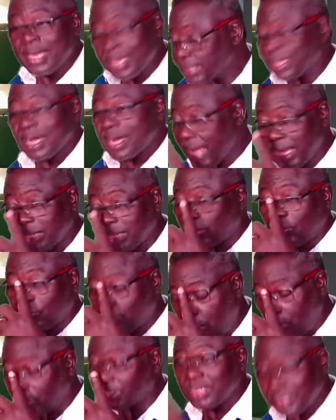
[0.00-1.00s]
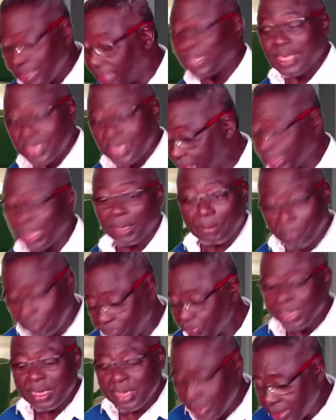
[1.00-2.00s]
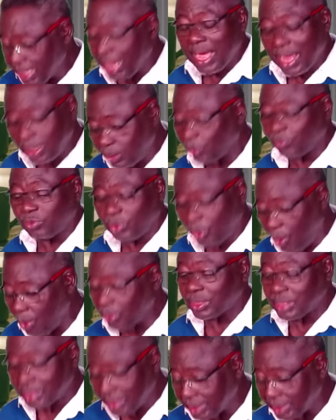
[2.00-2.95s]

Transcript: The hand of God is against them. The hand of God is